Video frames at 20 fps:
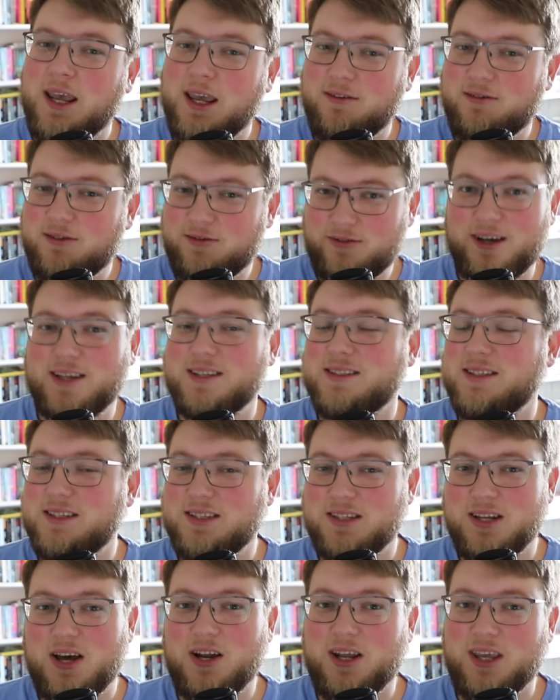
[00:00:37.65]
a device
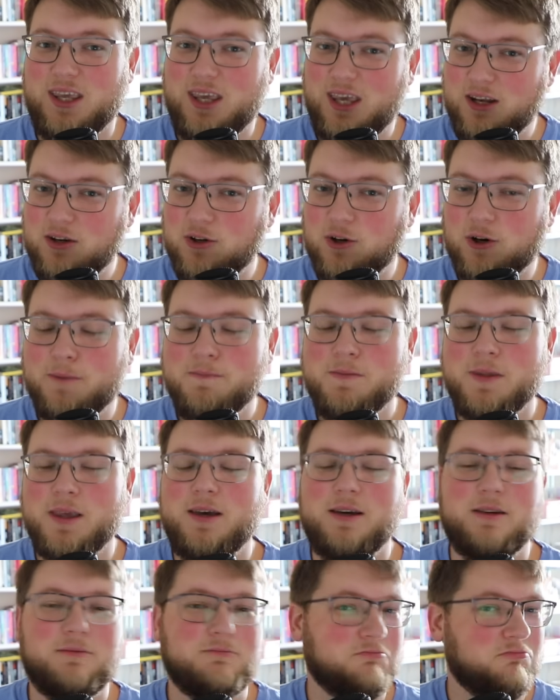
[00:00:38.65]
that's not a Kindle
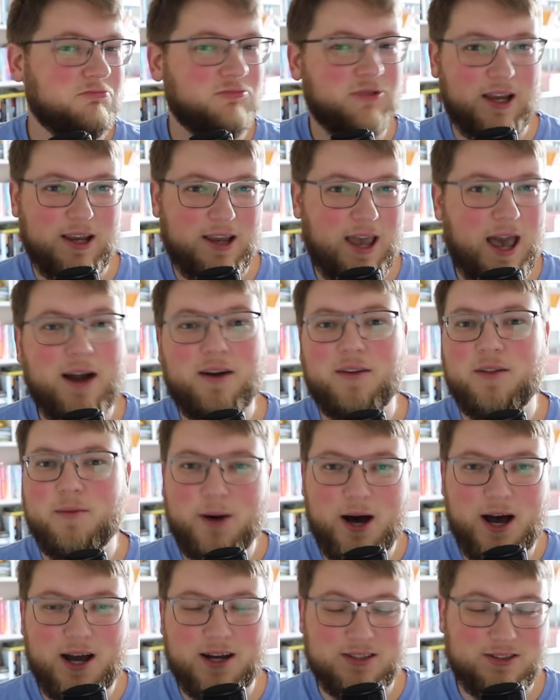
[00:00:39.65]
like out of the
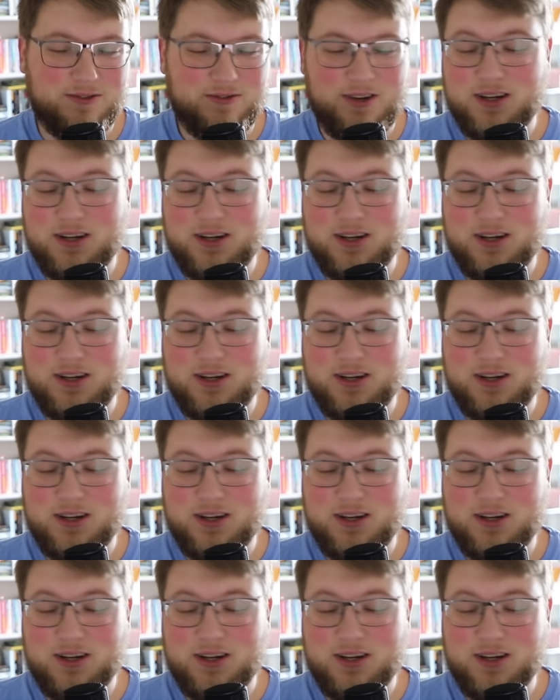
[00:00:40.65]
box.